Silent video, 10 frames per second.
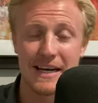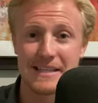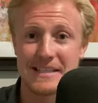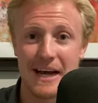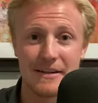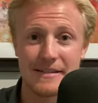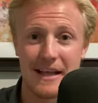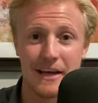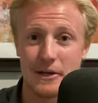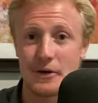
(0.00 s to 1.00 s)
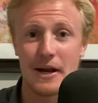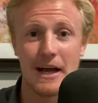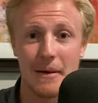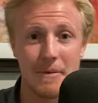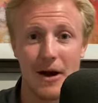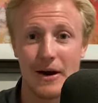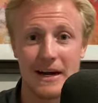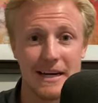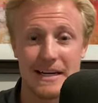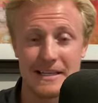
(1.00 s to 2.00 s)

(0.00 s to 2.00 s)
and it sounds like your America